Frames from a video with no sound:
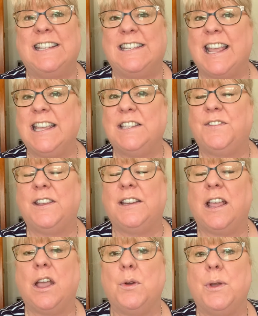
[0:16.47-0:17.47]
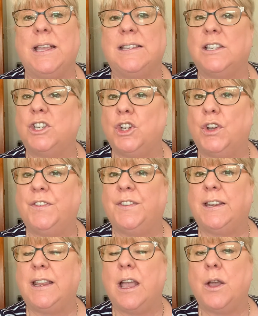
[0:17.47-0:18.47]
Today's video is a short
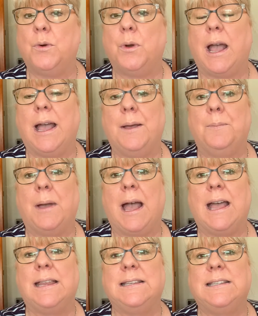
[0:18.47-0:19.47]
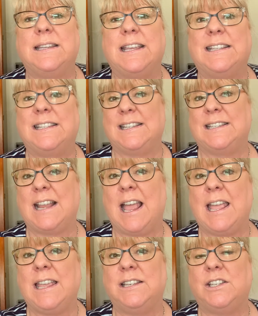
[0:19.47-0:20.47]
video um, and it's
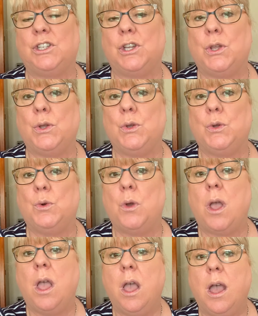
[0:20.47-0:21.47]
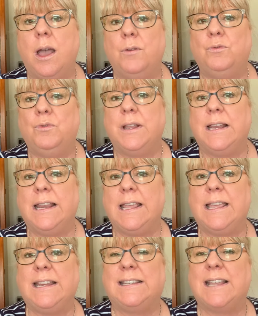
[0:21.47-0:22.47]
designed to
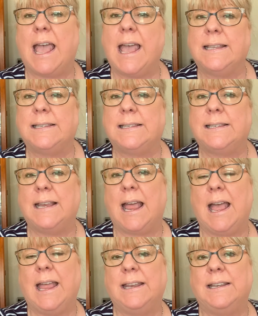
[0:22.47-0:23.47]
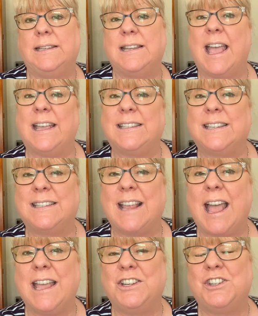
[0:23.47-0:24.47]
really test and
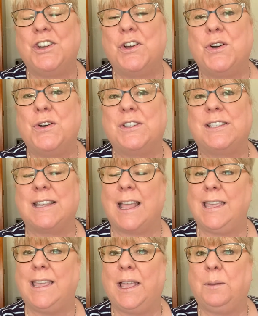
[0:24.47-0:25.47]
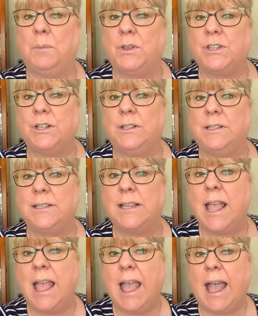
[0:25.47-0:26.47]
exercise your psychic muscles.
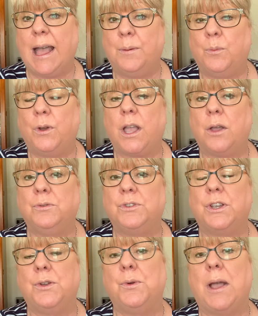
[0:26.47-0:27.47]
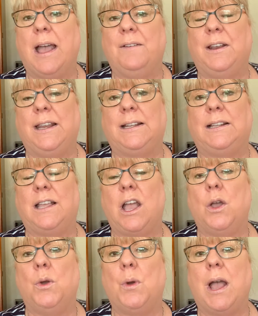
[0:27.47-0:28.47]
And we're going to have a little
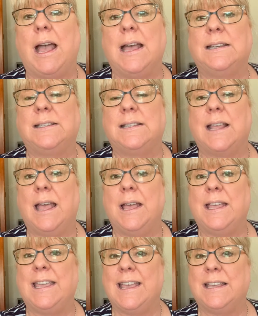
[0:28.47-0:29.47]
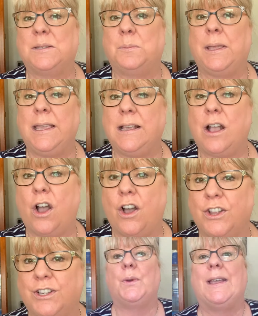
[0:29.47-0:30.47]
go at uh, ESP
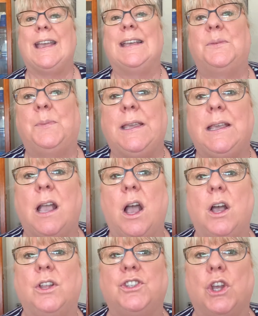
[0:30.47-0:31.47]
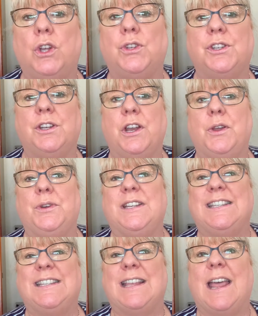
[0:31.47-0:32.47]
cards. So ESP cards, also known
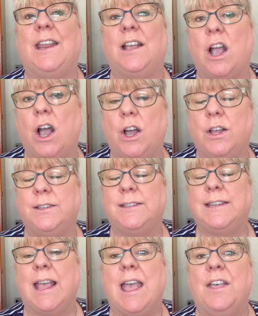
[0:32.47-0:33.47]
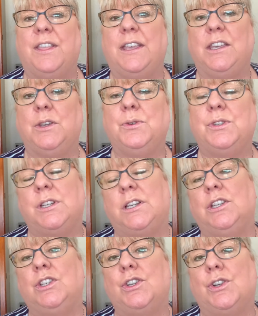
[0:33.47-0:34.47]
as Zener cards, they're used to
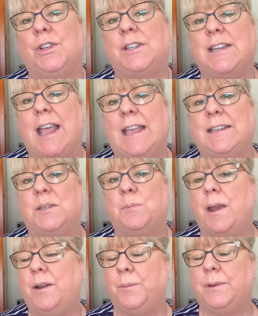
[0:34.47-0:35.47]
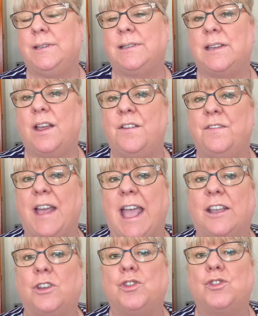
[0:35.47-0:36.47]
conduct experiments of
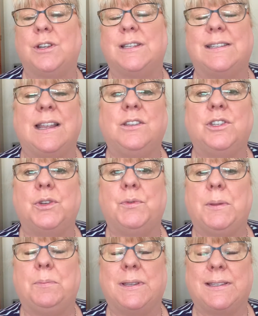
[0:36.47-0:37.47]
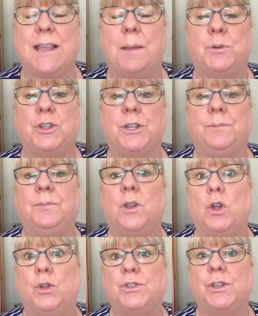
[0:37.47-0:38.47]
extrasensory perception,
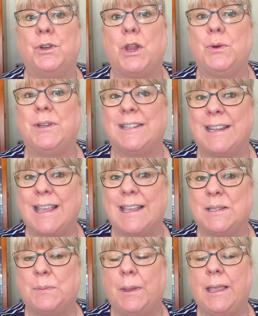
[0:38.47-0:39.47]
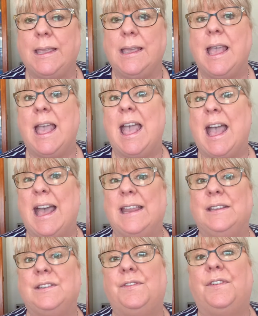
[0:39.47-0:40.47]
also known as ESP,
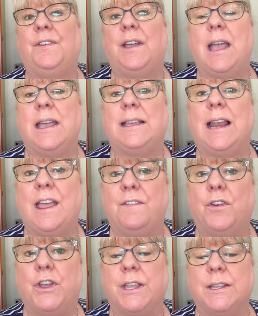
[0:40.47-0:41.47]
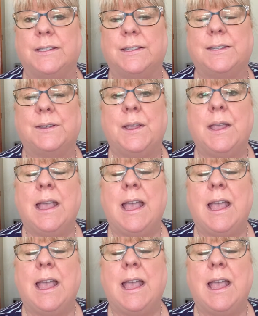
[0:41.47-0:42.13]
and uh, clairvoyance.